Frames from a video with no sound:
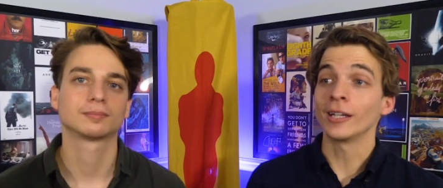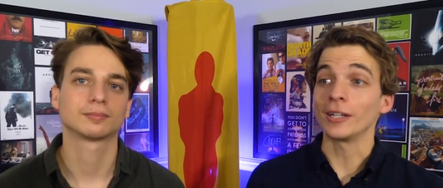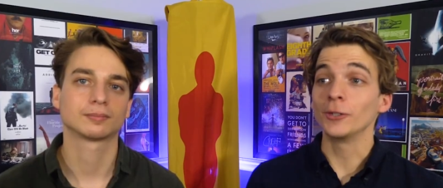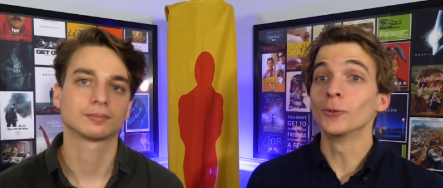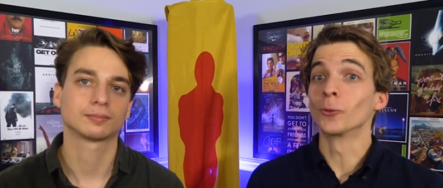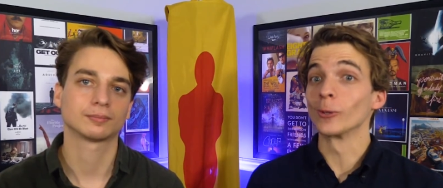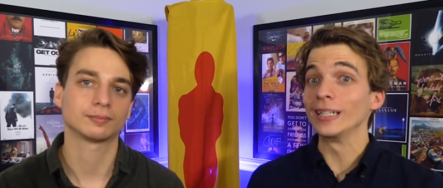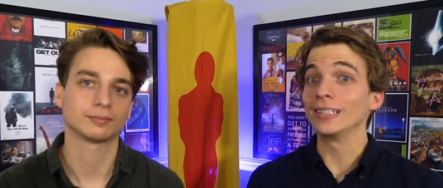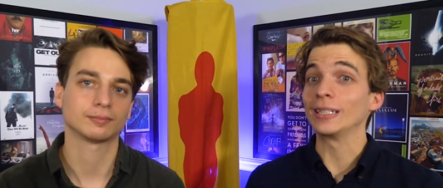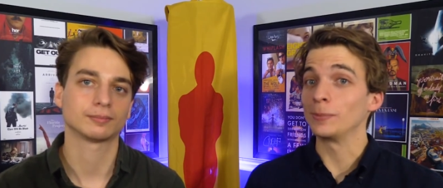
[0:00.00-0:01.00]
Speaker 1: Yeah, you
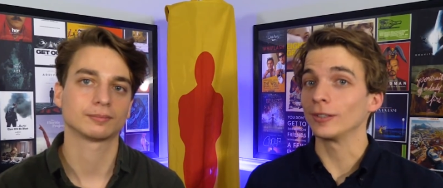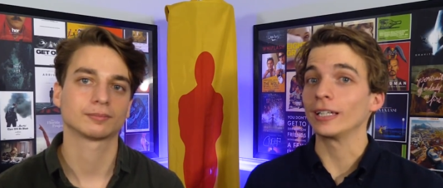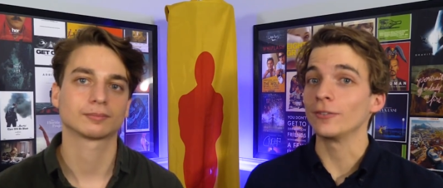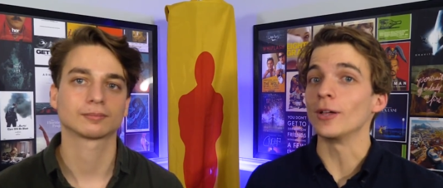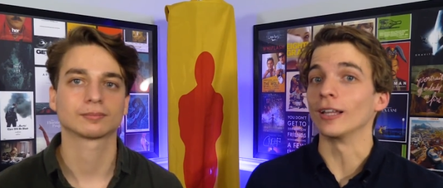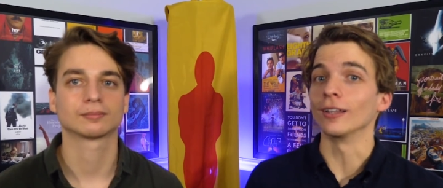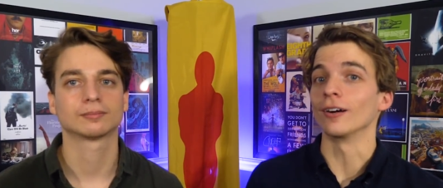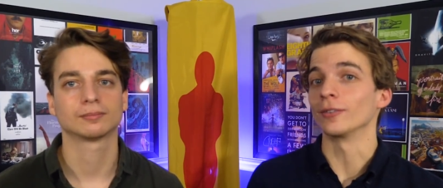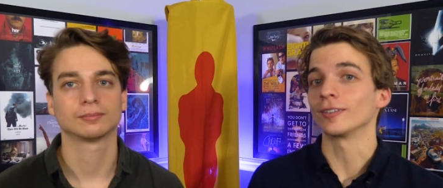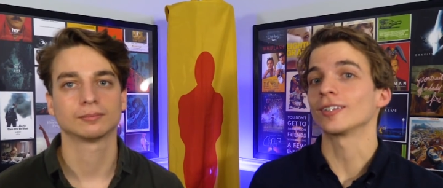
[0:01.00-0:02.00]
really believe that
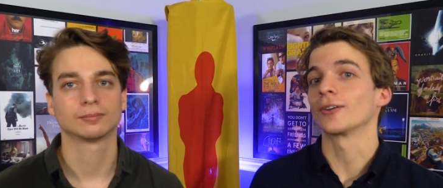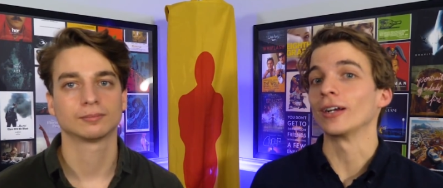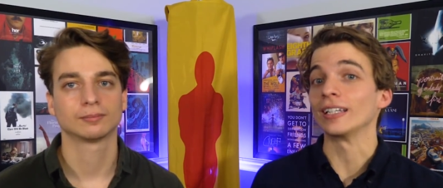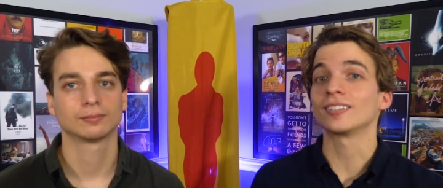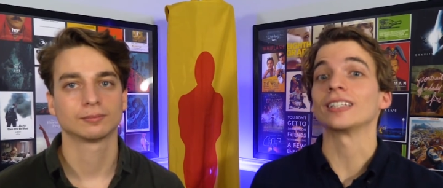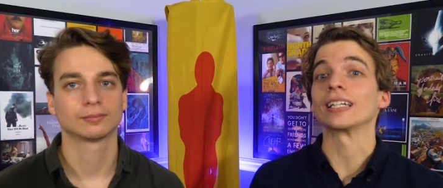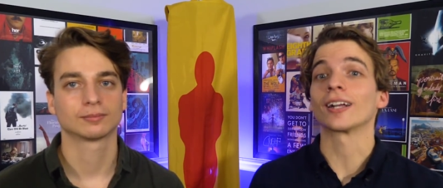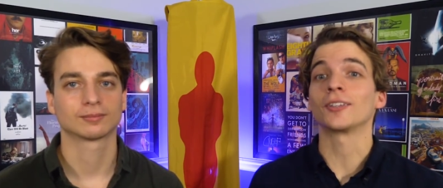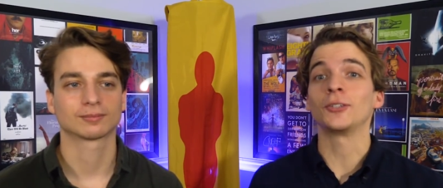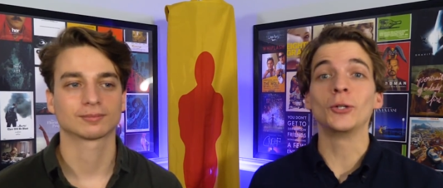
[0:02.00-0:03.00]
love is the greatest thing
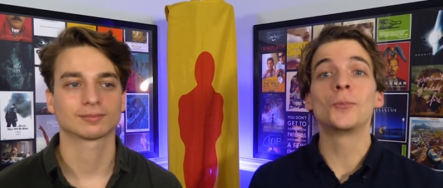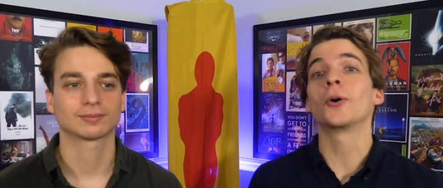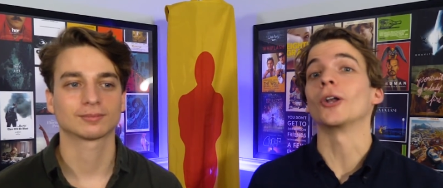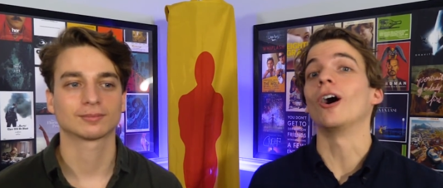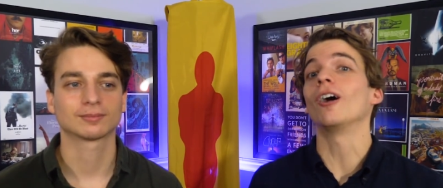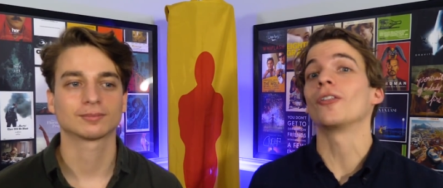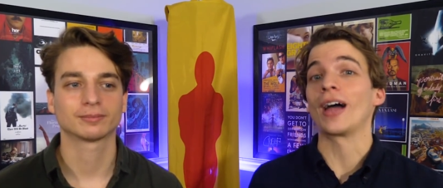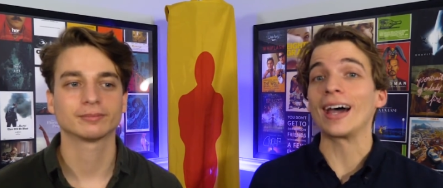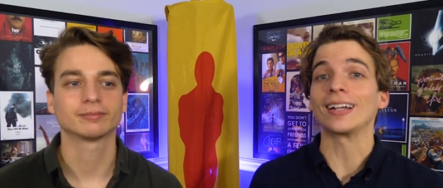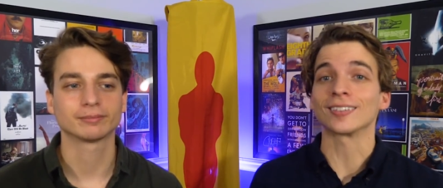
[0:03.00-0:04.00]
because you put all
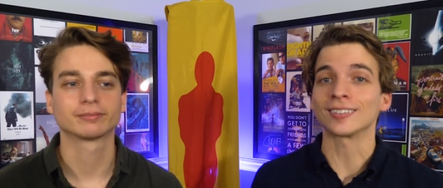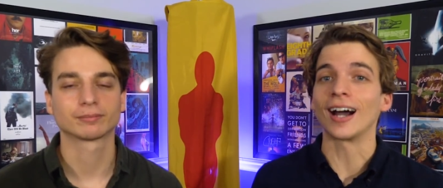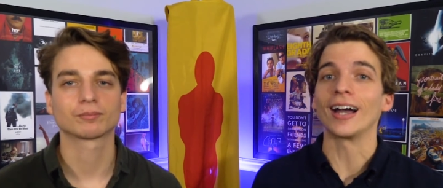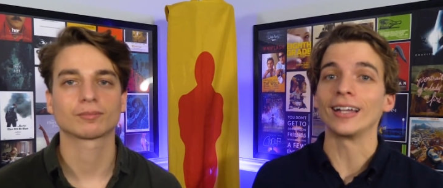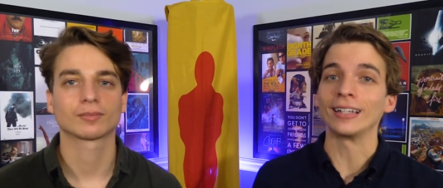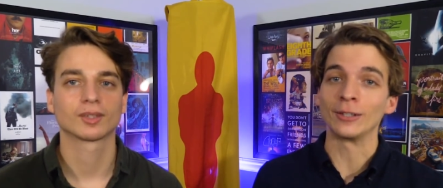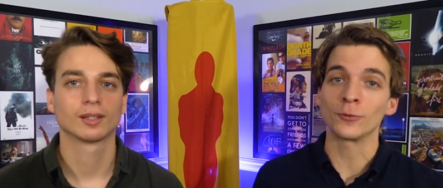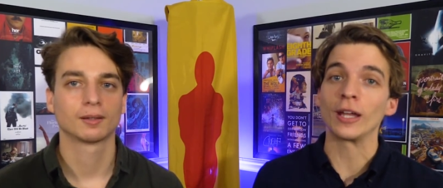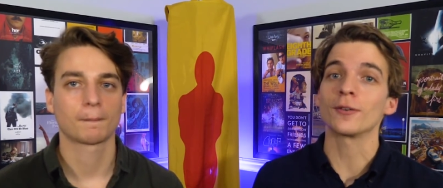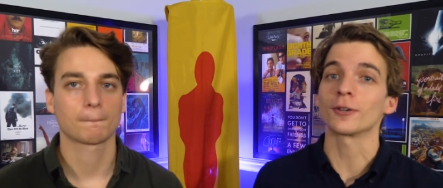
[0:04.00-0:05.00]
that aside in
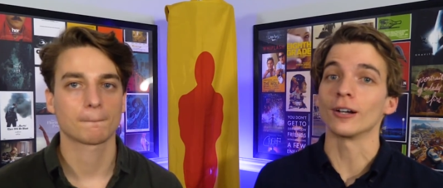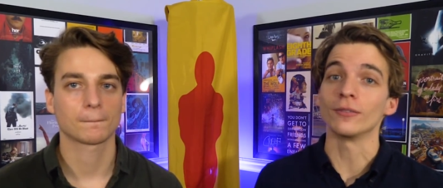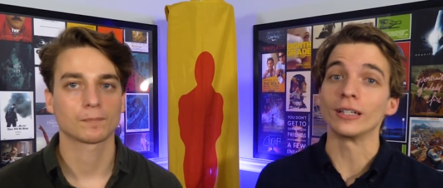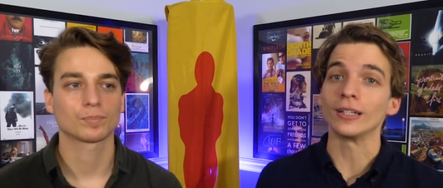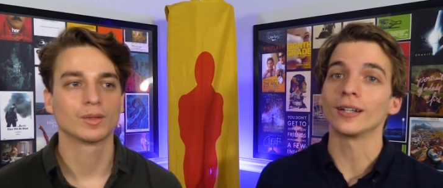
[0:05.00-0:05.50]
favor of it.